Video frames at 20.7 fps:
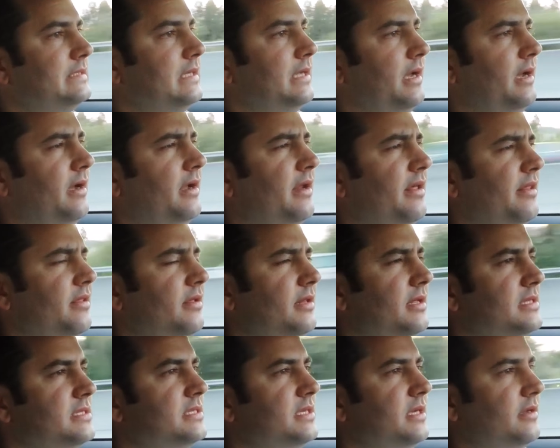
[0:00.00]
Yeah, and I think
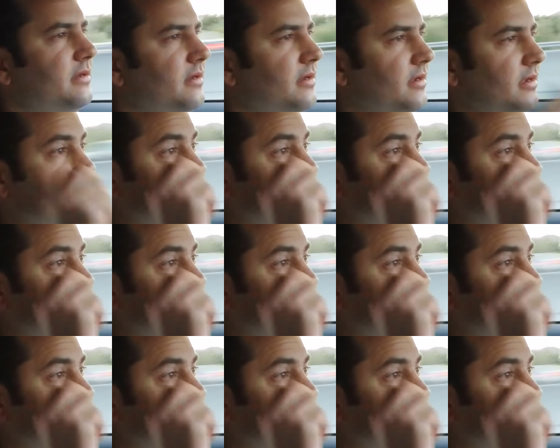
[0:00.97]
that's it.